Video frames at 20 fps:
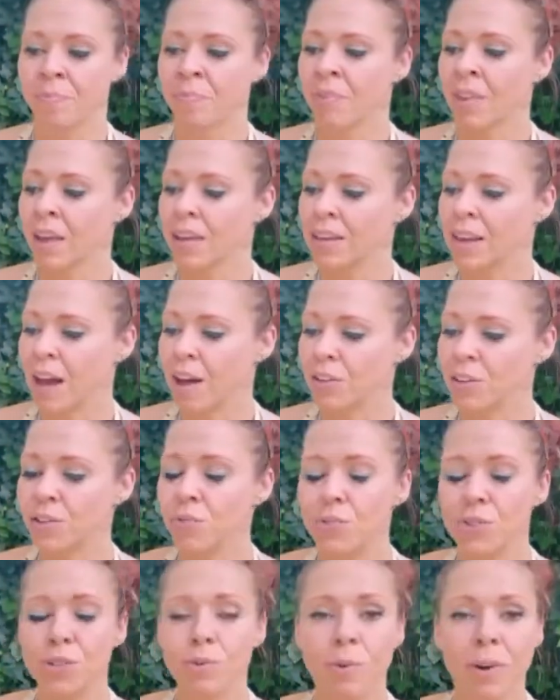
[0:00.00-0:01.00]
Now, you
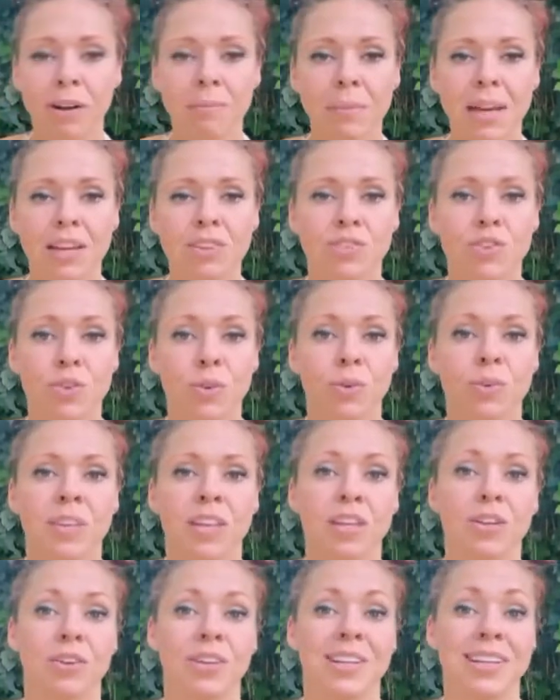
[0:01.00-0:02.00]
do wanna make sure that
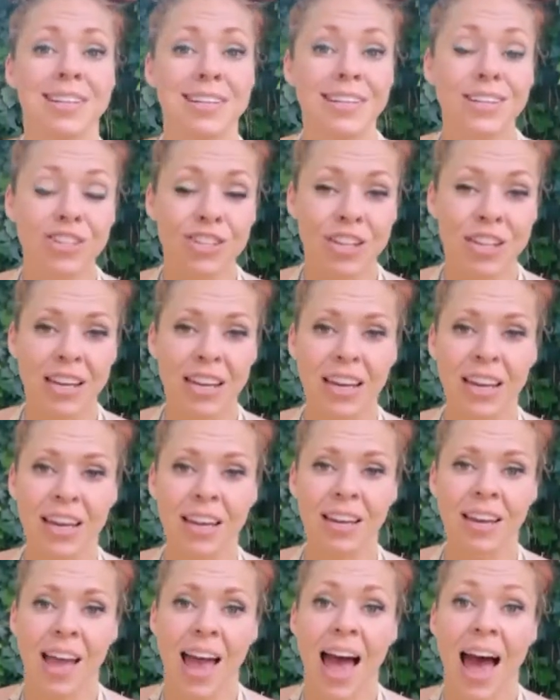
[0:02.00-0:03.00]
you're conditioning
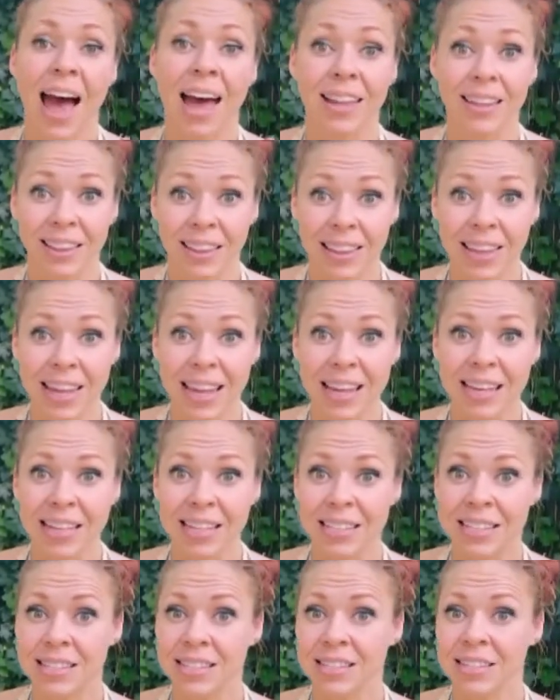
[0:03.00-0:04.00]
it at
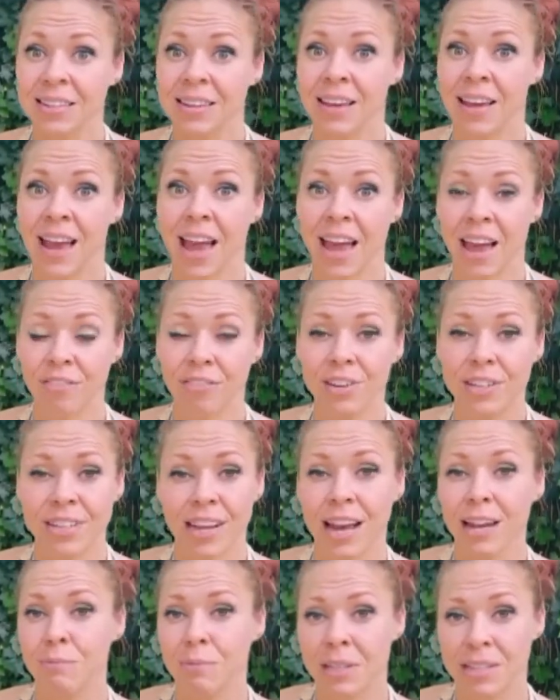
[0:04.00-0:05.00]
least every
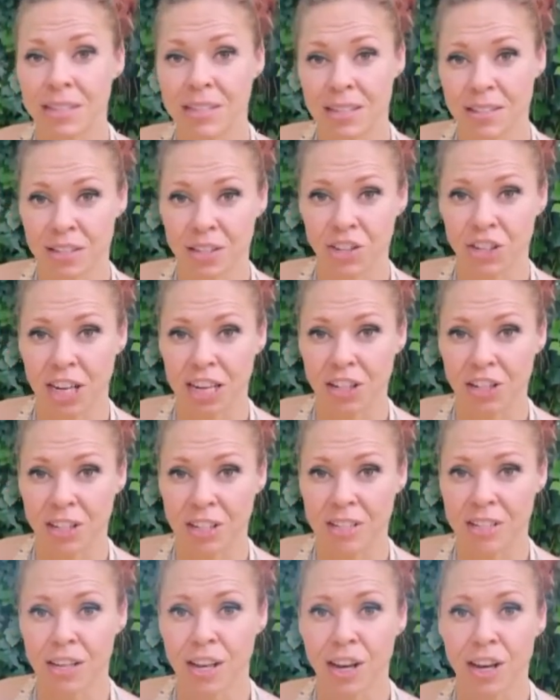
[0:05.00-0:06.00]
time the season
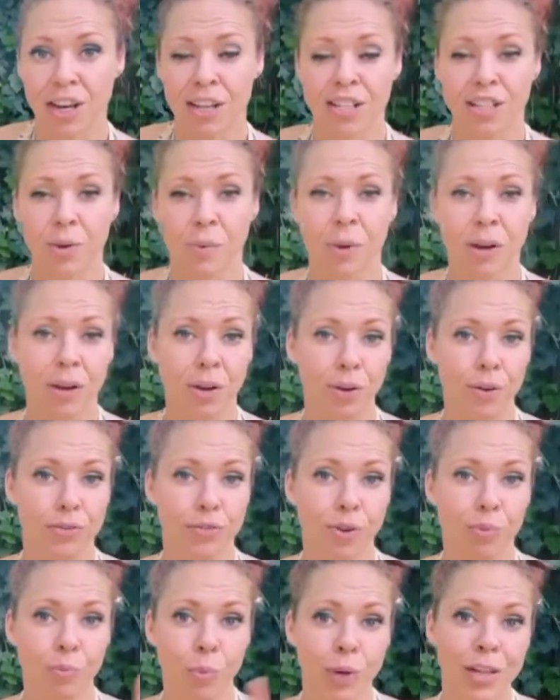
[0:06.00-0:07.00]
changes. So when it goes
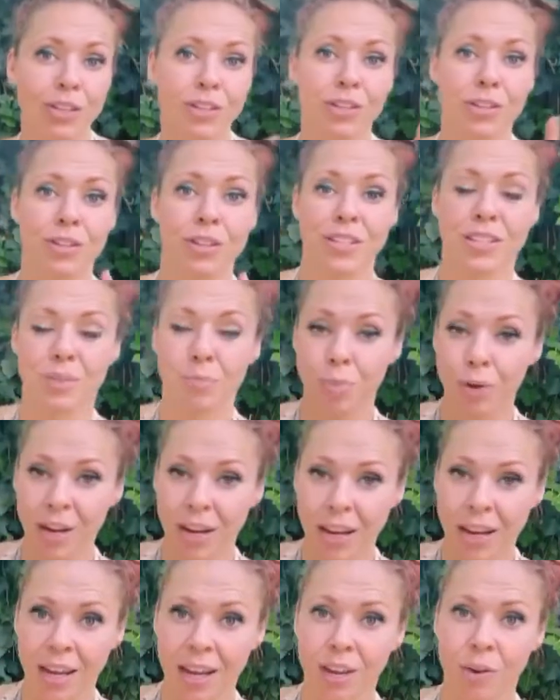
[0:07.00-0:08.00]
from winter to
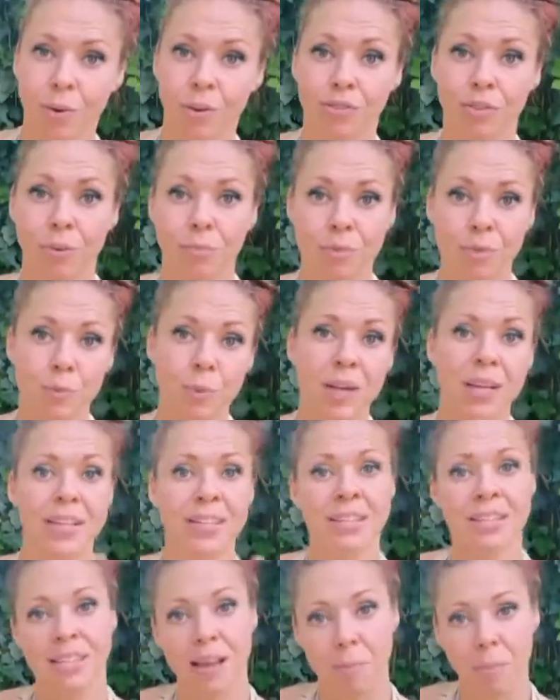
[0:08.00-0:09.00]
spring, or from spring
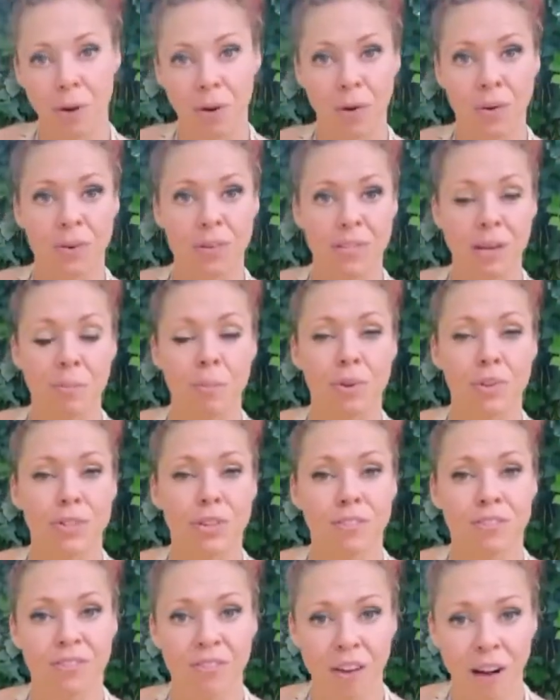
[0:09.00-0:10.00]
to summer, or summer
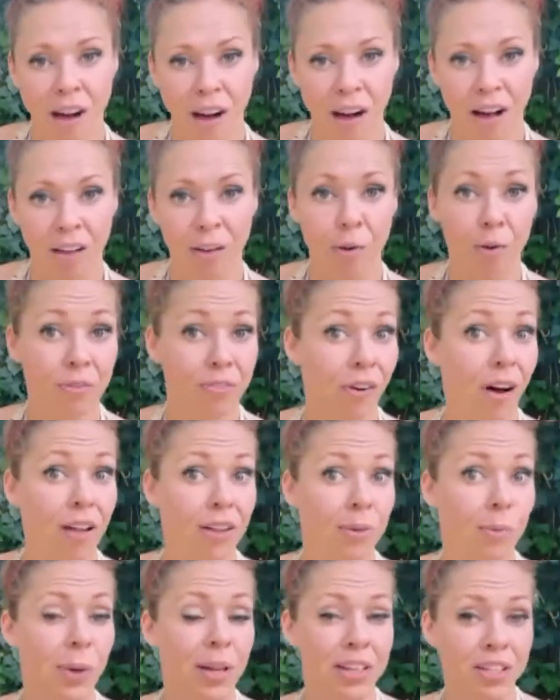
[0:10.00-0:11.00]
to fall, or fall
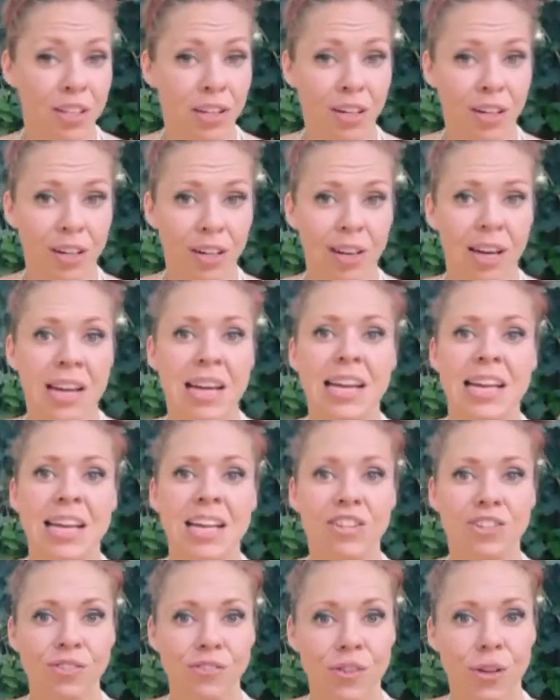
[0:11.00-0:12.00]
to winter,
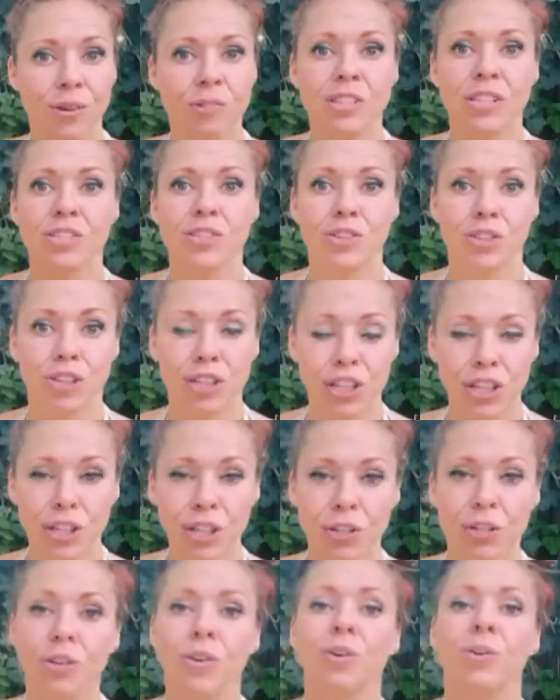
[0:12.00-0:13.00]
each of those is your
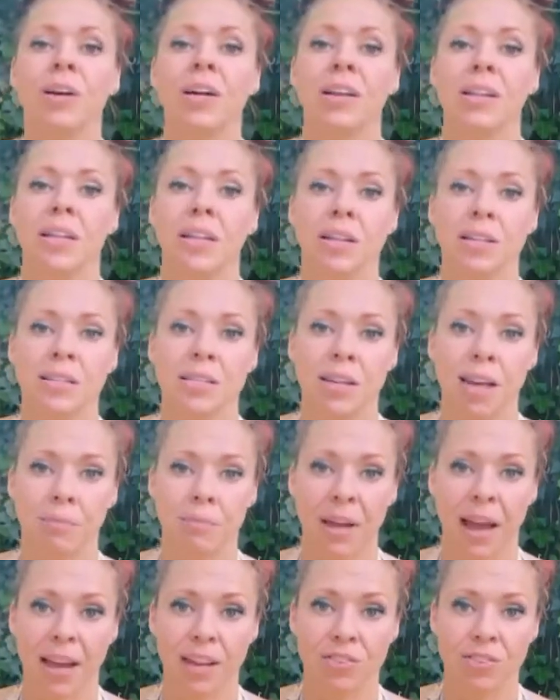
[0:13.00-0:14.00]
cue that it's time
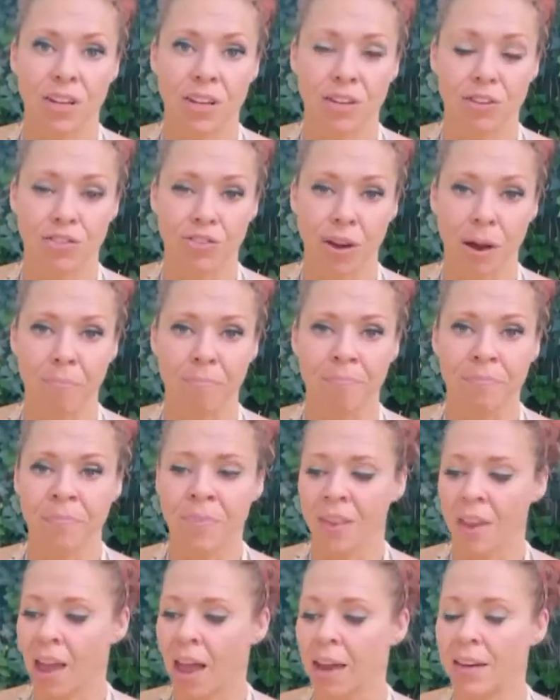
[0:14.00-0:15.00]
to hydrate your drum
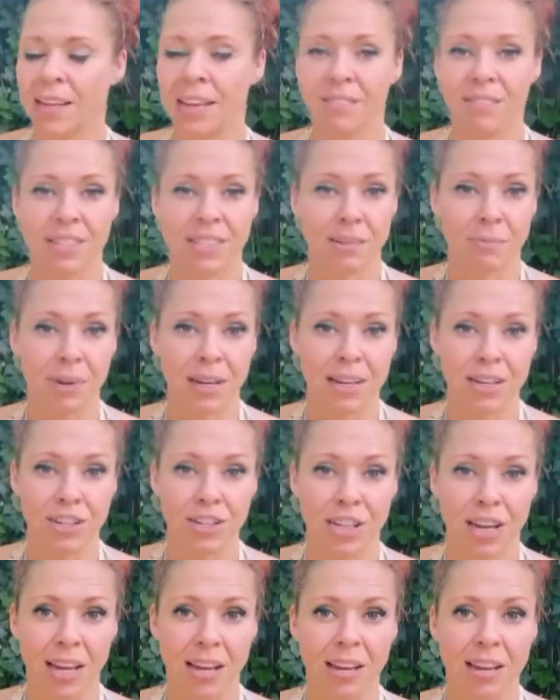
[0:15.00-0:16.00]
and give it some
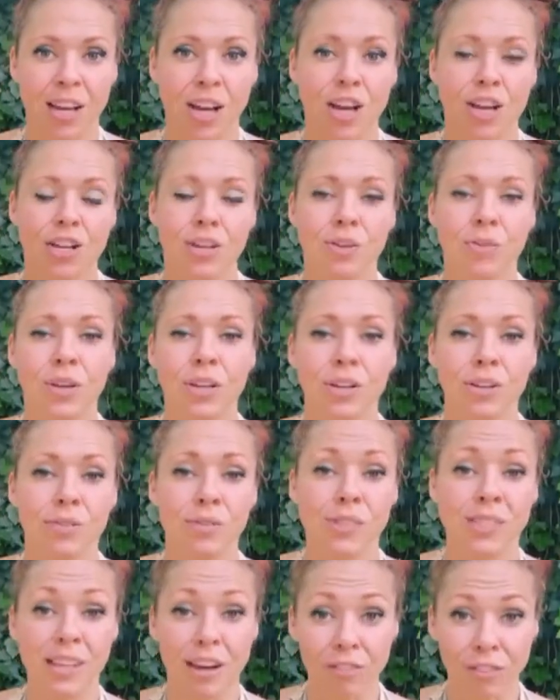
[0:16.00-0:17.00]
conditioning. You can
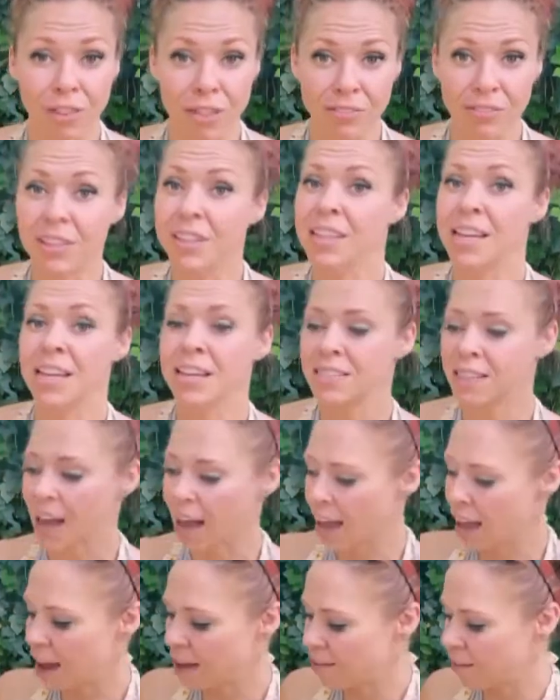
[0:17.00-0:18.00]
use several different things.
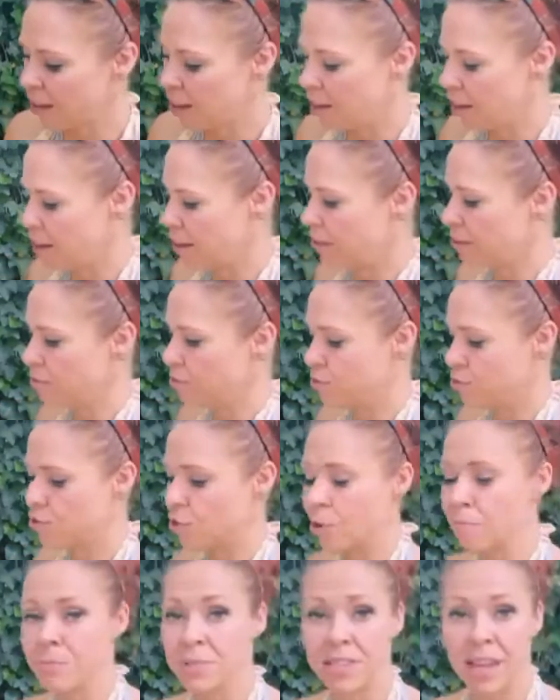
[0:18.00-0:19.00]
I have a
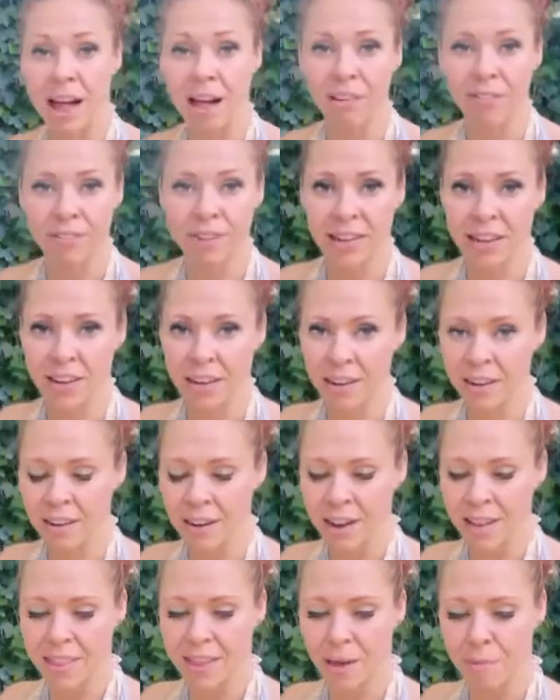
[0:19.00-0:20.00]
drum salve here
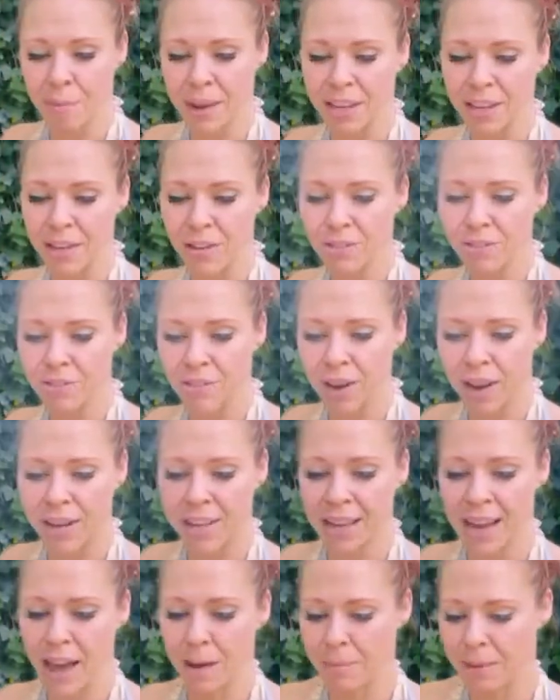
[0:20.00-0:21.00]
that my cute
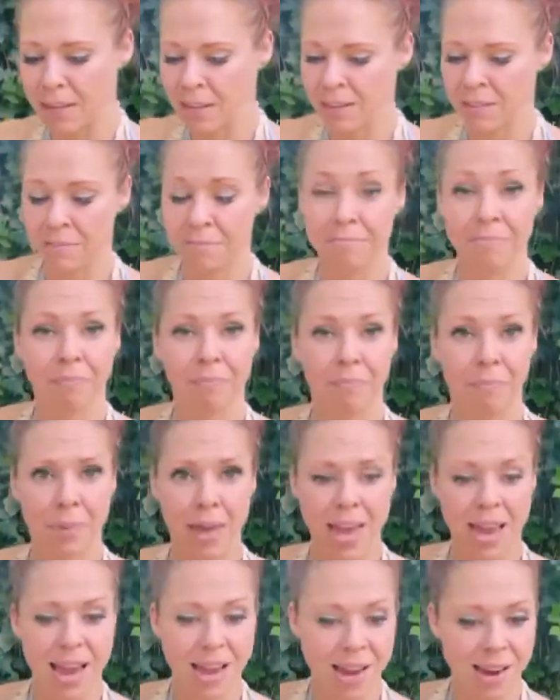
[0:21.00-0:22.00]
friend Cami
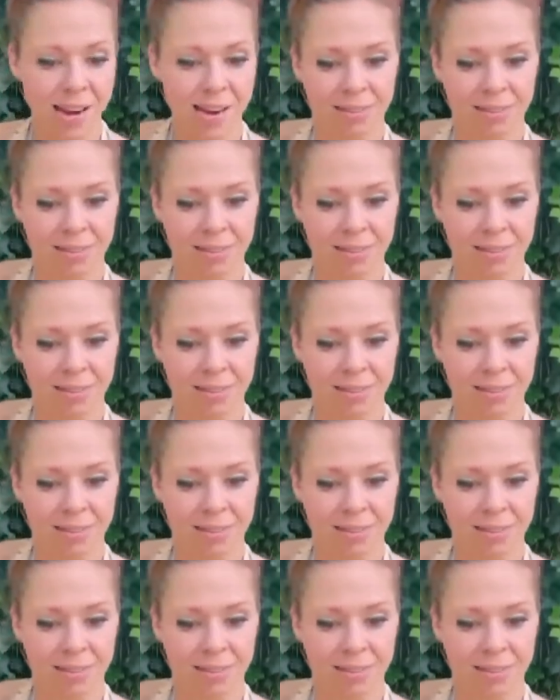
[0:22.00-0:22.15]
made.